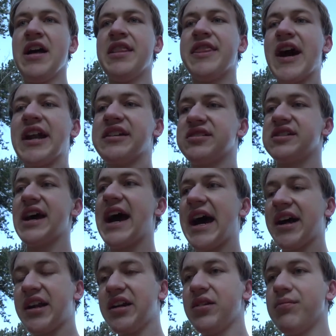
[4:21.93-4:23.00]
That is
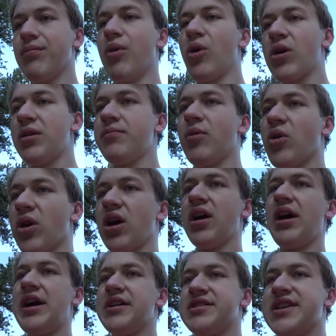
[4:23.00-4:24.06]
adding more and more
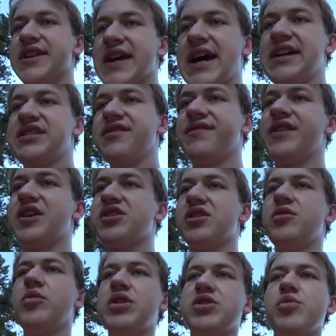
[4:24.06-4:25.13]
to that
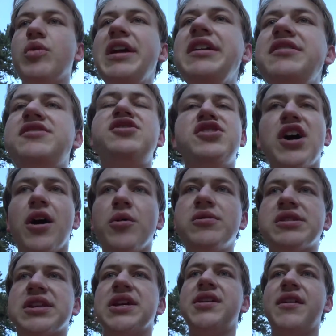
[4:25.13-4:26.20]
division, which we
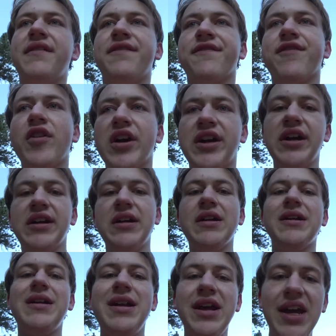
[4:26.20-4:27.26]
don't
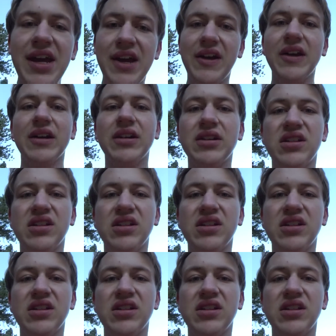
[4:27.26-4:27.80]
frickin' need.